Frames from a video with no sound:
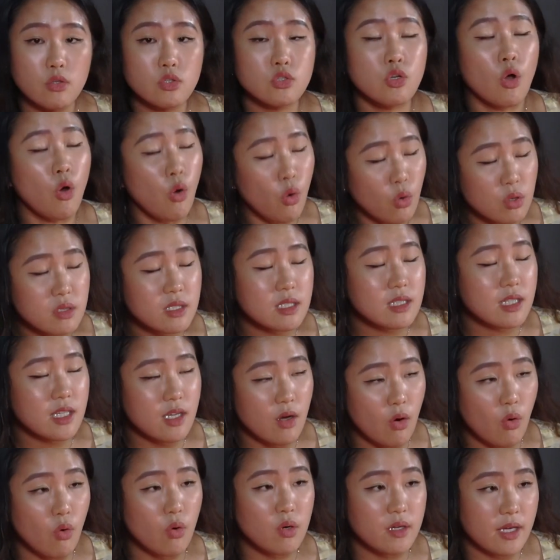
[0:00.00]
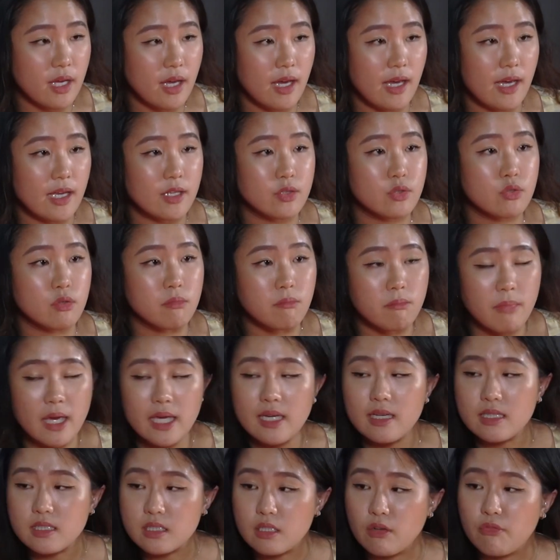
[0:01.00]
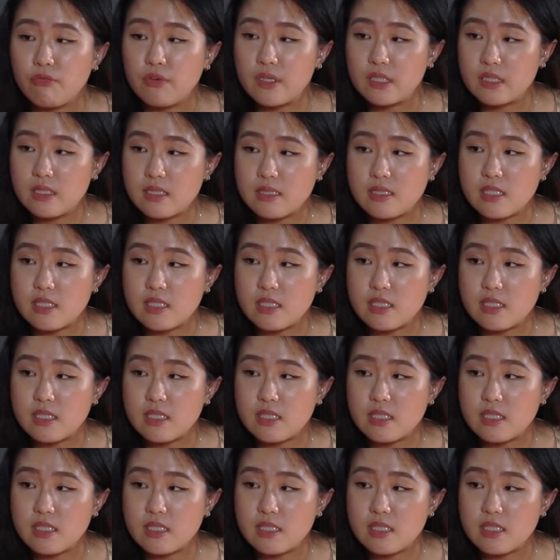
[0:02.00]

totally okay to make a different